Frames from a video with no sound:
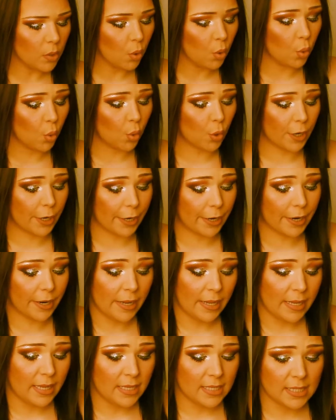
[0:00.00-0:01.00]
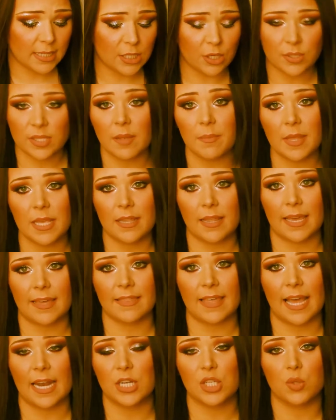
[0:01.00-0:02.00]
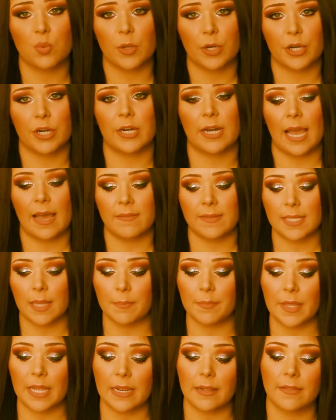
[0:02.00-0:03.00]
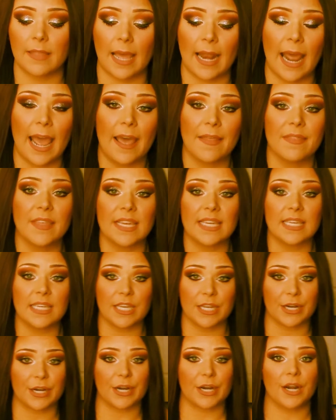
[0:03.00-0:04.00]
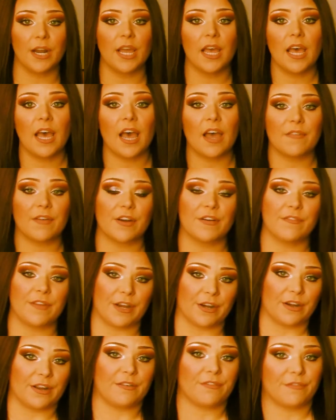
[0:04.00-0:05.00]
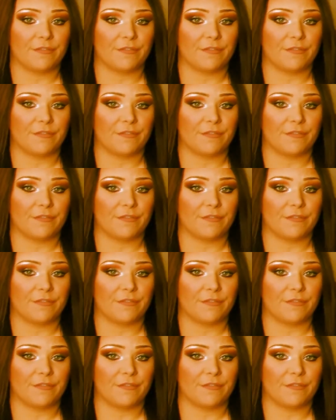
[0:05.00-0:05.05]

or, you know, something like that. I just wanted her to have something that had the year of her very